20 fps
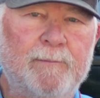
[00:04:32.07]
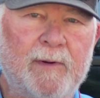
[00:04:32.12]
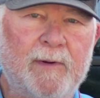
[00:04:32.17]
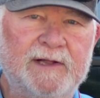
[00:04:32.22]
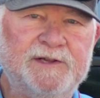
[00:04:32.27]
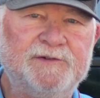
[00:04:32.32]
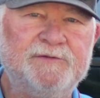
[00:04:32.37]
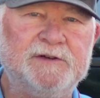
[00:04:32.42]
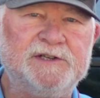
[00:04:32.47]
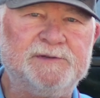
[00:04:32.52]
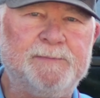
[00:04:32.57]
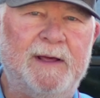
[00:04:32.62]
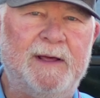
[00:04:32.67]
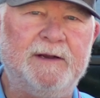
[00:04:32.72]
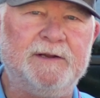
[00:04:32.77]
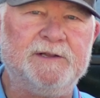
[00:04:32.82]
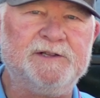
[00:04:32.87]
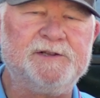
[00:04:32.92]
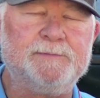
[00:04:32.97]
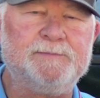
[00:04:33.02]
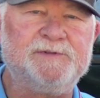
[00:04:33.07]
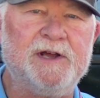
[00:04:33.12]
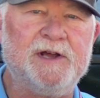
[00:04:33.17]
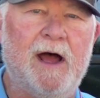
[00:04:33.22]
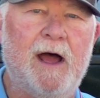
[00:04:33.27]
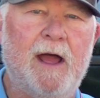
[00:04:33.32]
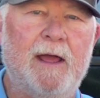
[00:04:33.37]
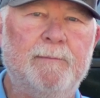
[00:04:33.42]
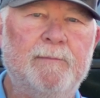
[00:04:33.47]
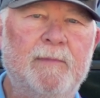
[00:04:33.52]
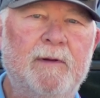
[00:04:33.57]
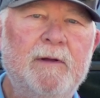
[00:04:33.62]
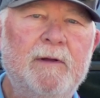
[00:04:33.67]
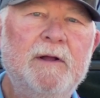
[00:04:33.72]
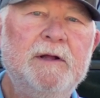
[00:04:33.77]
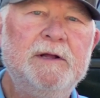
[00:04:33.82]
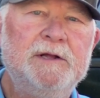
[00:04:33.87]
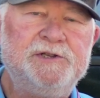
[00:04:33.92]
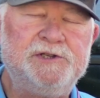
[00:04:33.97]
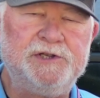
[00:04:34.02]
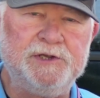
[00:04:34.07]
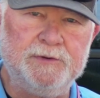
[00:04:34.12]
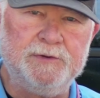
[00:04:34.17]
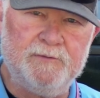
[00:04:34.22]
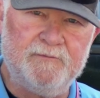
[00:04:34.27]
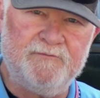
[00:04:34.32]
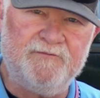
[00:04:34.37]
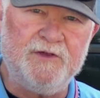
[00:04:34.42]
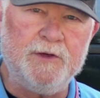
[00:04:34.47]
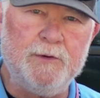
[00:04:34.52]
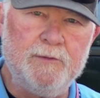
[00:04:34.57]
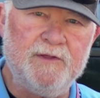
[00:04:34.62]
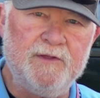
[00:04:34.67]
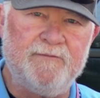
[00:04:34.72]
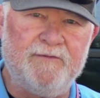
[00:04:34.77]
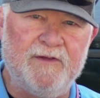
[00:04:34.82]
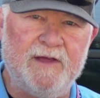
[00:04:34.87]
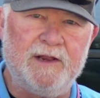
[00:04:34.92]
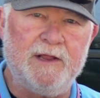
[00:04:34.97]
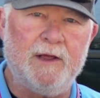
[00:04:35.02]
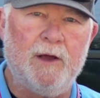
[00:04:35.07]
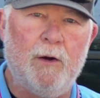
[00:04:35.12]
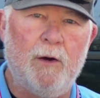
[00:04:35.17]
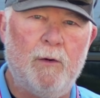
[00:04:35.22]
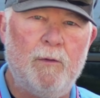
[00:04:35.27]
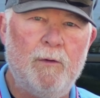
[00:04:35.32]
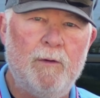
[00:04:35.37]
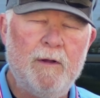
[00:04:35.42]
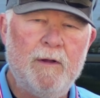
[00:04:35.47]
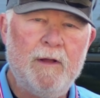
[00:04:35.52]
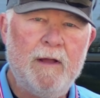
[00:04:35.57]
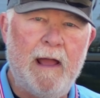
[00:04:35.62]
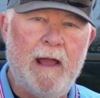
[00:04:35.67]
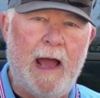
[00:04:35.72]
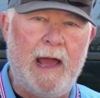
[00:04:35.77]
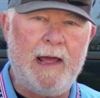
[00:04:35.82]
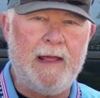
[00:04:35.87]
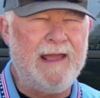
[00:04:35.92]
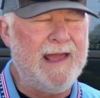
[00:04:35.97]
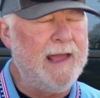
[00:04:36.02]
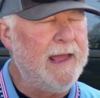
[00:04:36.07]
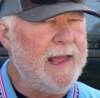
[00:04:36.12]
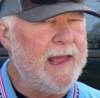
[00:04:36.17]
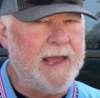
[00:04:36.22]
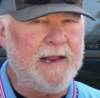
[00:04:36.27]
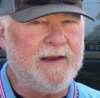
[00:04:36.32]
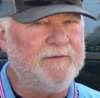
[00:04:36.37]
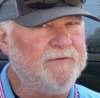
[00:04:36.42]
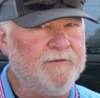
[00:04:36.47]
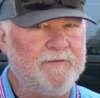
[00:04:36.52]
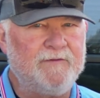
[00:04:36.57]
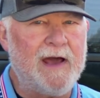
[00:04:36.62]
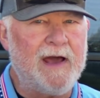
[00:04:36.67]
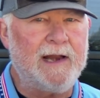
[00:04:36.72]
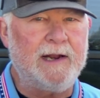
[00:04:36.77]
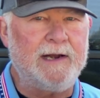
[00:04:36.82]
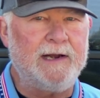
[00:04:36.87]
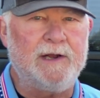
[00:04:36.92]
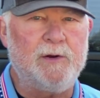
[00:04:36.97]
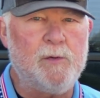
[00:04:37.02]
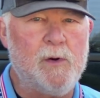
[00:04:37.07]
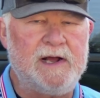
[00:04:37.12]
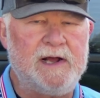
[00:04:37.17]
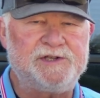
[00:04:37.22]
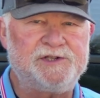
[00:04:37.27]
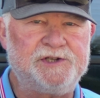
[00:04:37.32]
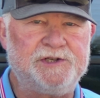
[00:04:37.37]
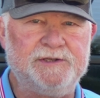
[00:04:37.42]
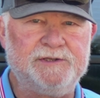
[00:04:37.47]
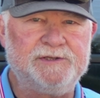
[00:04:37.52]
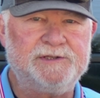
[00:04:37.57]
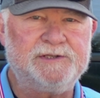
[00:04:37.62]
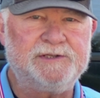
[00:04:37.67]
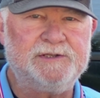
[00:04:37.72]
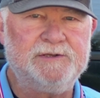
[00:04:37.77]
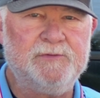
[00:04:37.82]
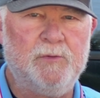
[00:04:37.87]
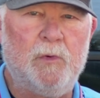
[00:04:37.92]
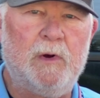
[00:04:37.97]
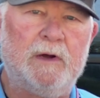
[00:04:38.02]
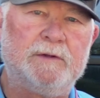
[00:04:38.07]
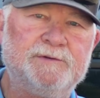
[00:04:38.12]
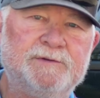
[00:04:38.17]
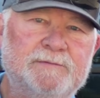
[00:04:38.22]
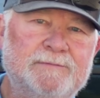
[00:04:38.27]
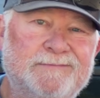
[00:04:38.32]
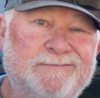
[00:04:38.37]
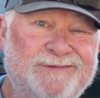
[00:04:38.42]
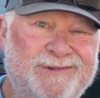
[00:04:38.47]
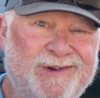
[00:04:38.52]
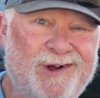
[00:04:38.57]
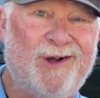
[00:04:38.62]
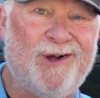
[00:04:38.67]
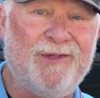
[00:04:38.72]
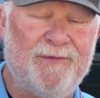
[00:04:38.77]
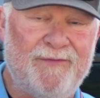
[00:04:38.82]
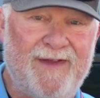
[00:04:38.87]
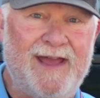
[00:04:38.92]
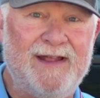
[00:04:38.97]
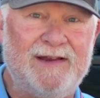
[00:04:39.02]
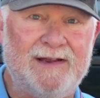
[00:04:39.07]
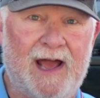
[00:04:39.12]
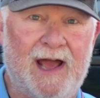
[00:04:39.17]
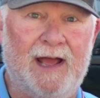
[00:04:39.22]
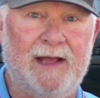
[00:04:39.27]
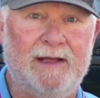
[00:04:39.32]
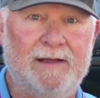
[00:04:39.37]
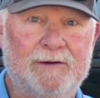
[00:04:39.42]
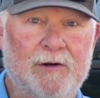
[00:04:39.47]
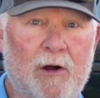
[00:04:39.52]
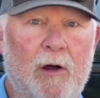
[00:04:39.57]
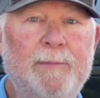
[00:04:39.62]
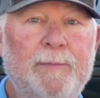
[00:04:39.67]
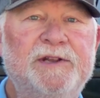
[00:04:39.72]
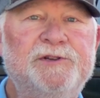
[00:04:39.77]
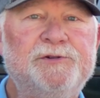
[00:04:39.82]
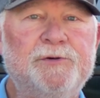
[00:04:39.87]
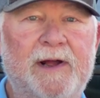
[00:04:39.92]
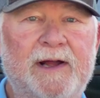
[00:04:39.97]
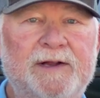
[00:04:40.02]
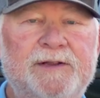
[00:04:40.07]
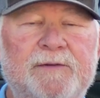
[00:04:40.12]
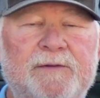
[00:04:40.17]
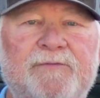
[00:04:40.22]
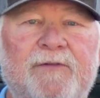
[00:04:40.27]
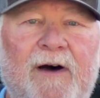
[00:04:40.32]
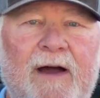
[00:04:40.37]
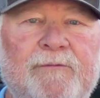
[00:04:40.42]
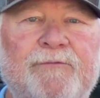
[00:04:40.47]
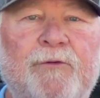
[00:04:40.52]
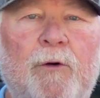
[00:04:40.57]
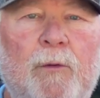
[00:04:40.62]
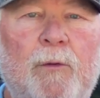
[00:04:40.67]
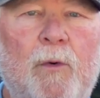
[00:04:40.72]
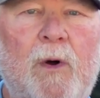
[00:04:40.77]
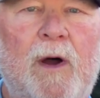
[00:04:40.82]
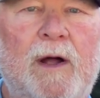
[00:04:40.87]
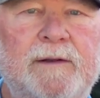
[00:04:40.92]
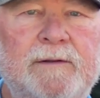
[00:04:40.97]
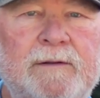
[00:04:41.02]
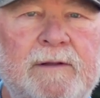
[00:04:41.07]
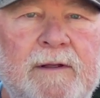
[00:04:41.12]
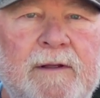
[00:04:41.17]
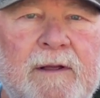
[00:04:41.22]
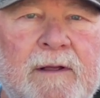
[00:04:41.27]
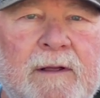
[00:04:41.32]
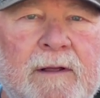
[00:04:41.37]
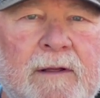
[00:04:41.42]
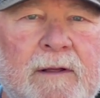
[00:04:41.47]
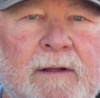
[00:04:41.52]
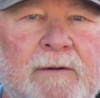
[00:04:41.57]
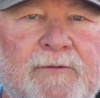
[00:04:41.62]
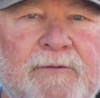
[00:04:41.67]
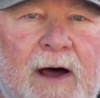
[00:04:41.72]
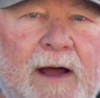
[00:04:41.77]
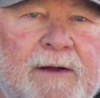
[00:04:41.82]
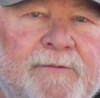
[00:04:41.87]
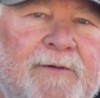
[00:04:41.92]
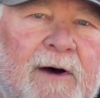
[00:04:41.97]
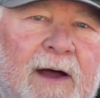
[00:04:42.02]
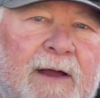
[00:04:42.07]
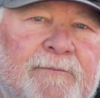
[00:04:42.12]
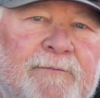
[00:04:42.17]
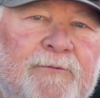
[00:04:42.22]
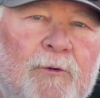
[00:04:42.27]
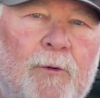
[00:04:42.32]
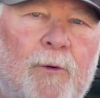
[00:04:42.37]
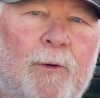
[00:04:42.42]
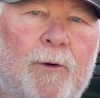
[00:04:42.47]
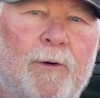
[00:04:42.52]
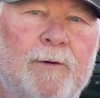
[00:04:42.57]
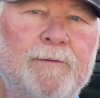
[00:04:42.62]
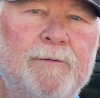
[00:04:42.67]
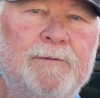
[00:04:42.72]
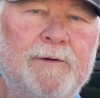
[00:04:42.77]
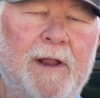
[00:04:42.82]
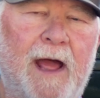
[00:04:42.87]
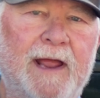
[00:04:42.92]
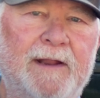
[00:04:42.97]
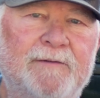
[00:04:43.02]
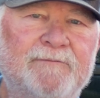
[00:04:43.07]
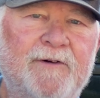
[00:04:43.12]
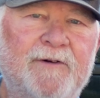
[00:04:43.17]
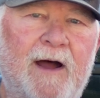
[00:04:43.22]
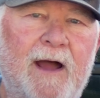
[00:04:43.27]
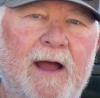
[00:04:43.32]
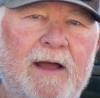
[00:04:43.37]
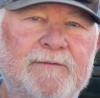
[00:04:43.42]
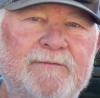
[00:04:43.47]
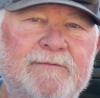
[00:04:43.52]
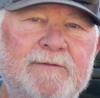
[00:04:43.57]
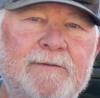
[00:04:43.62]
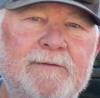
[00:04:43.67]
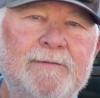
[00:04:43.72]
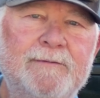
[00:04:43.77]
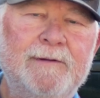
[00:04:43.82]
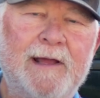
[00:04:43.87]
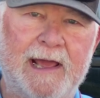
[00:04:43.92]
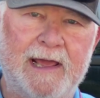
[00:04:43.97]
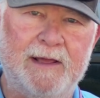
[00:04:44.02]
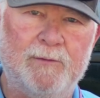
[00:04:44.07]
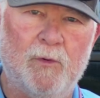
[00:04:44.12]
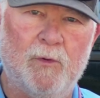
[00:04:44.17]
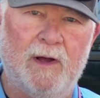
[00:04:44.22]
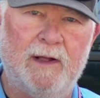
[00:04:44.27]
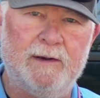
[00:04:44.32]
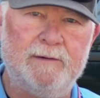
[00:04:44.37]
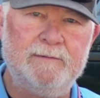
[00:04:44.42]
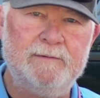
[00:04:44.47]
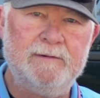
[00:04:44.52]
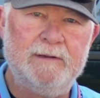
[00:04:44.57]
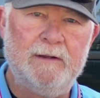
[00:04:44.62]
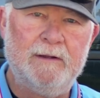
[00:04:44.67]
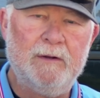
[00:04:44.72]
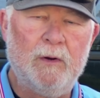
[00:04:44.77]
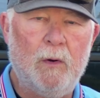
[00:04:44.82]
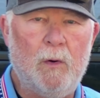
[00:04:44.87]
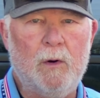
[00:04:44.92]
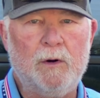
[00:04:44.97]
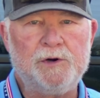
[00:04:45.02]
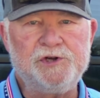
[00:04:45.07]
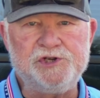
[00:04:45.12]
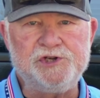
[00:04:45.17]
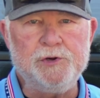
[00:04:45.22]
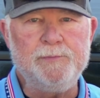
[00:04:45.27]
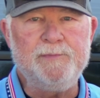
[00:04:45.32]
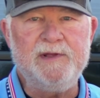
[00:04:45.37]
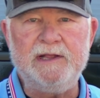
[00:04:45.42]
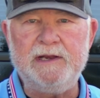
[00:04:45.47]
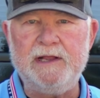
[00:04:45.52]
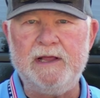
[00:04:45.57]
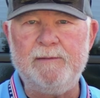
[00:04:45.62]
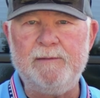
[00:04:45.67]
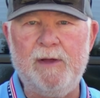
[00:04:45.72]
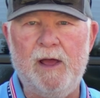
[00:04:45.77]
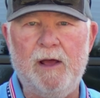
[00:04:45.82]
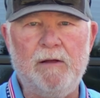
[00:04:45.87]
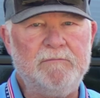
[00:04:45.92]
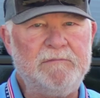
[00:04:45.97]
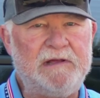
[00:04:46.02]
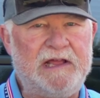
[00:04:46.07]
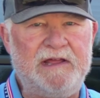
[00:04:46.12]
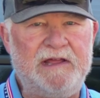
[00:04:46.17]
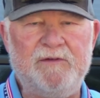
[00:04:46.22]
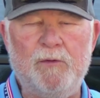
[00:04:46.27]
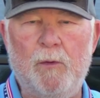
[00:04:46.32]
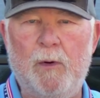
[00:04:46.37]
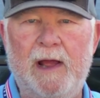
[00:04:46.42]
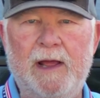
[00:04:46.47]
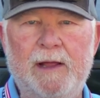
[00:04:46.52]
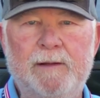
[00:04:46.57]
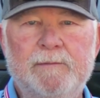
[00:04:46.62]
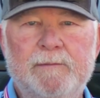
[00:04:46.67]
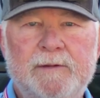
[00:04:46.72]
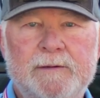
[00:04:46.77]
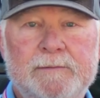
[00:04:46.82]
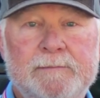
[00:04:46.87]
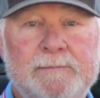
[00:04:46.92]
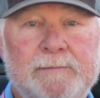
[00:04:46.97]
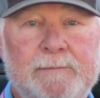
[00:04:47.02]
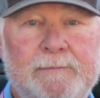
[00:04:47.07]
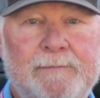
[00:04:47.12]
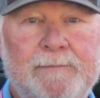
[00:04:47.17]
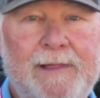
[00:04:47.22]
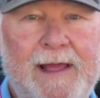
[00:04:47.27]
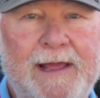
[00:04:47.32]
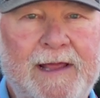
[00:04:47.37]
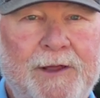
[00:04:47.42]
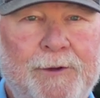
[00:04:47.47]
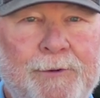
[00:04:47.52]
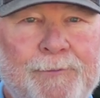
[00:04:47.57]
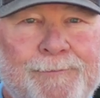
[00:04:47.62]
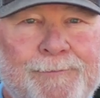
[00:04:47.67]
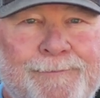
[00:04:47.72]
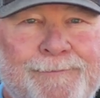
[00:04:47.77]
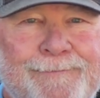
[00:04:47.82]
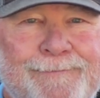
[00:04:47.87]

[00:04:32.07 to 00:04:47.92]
much for spending some time to view the video. I, and if you've got any questions, well, call the van guy. Call me direct at 541 554 9581 or shoot me an email. Either way. Thank you.